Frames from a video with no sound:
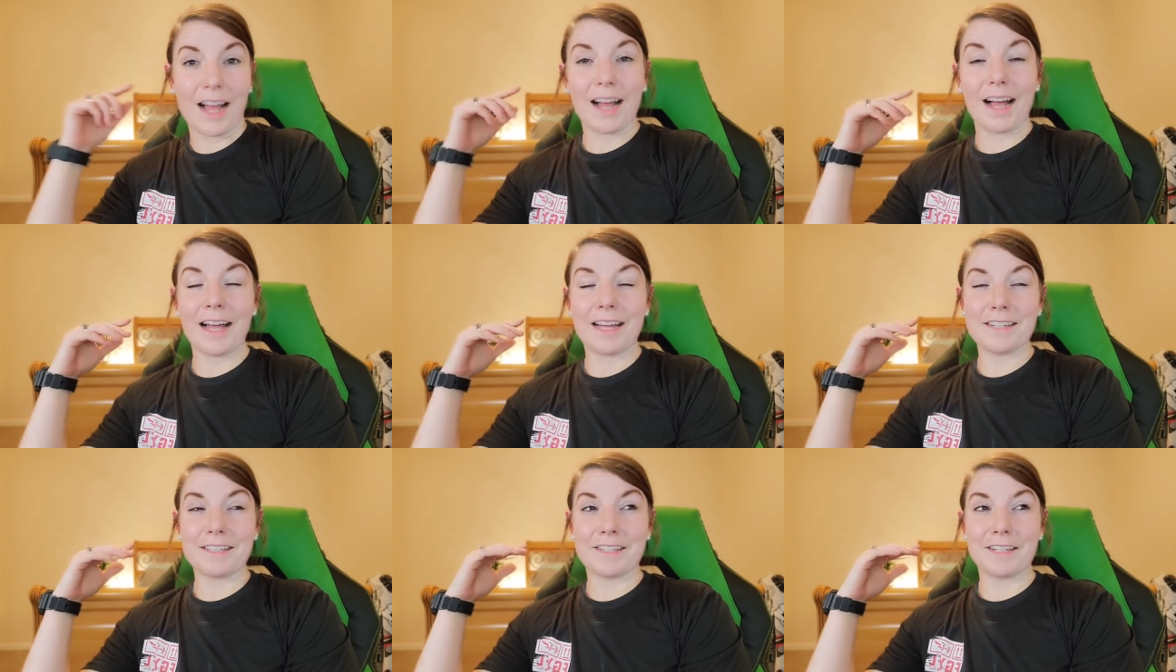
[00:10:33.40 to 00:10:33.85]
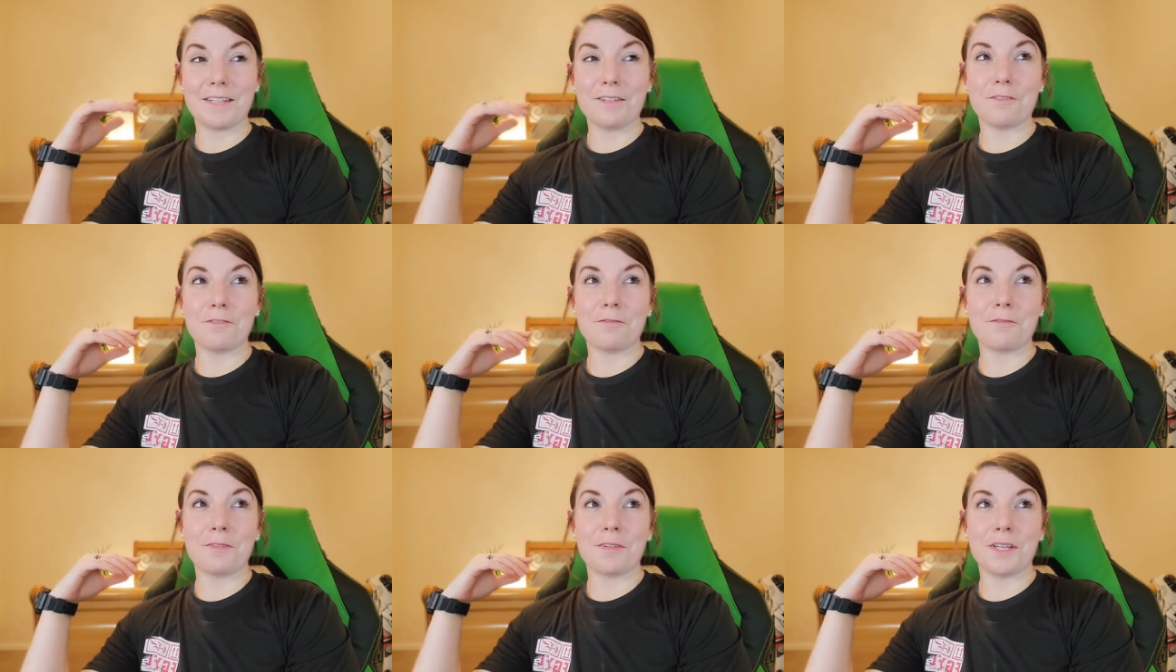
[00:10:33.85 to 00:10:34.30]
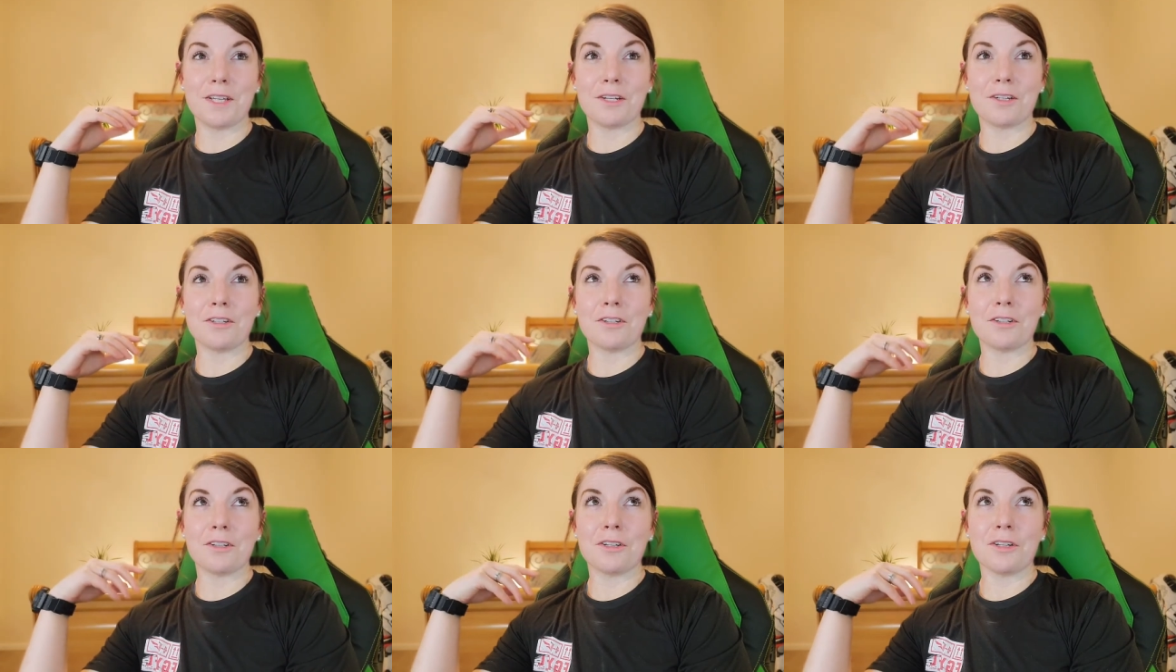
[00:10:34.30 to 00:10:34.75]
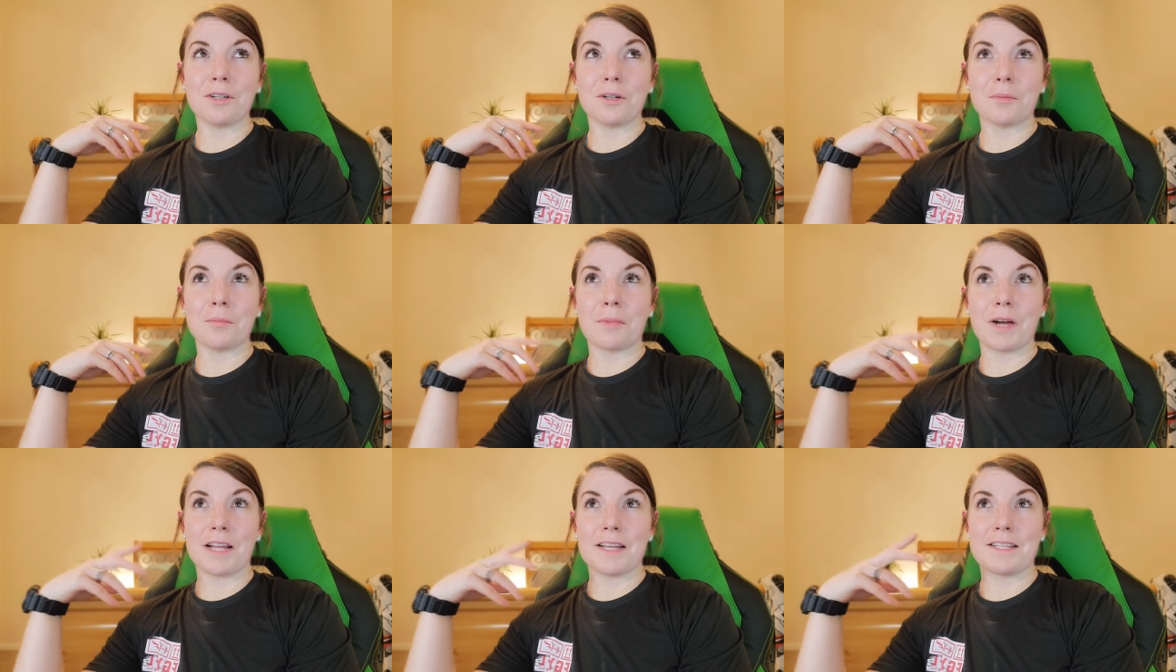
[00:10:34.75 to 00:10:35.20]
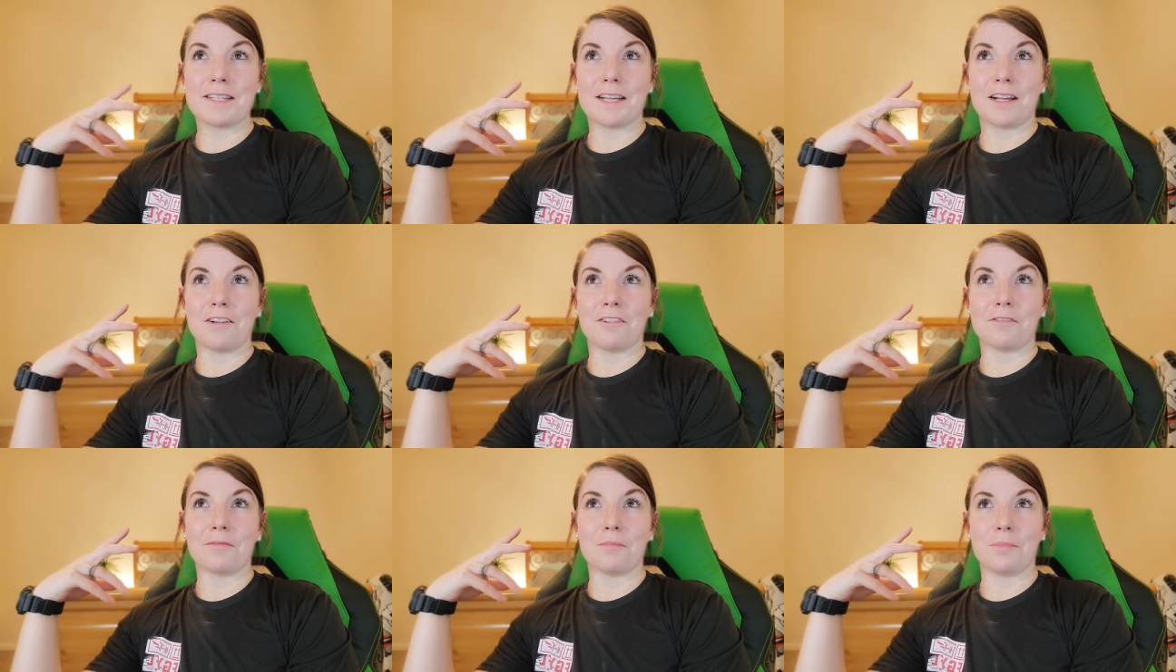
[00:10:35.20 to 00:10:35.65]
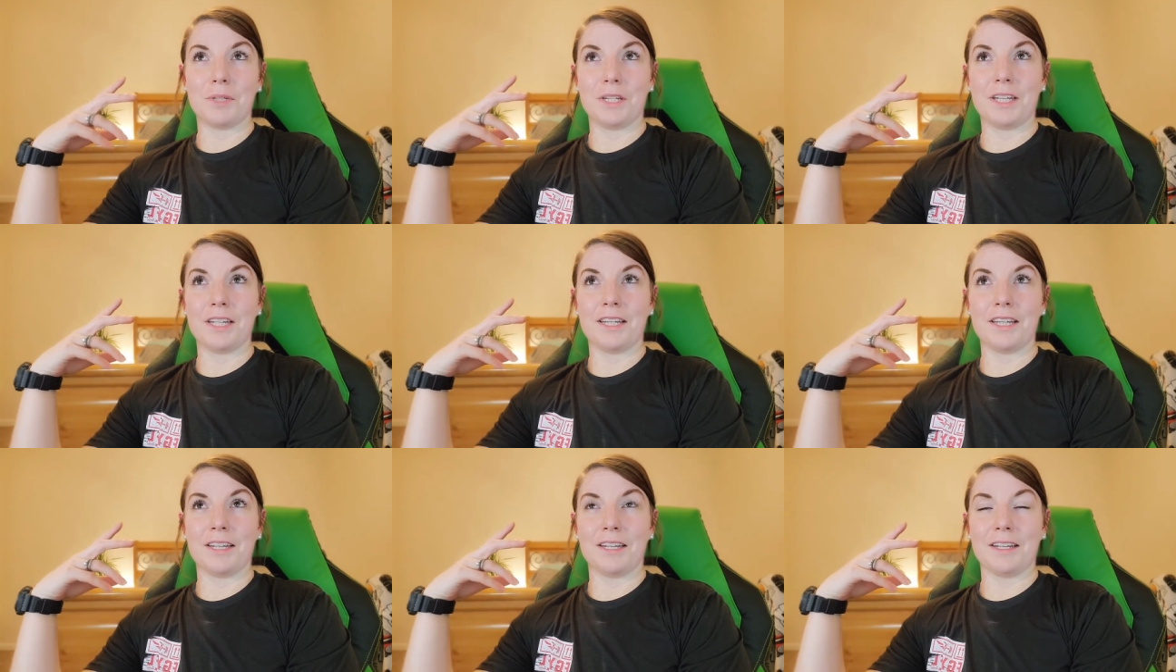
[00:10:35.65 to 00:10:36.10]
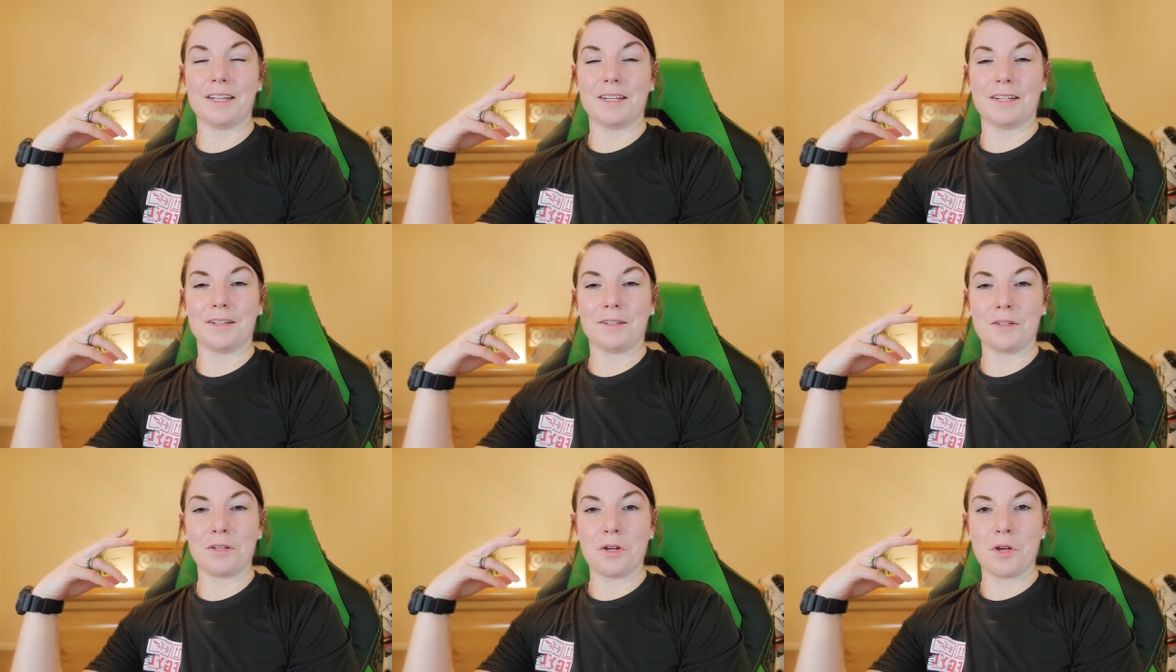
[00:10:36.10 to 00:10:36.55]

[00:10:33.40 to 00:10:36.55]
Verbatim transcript: I did feel myself being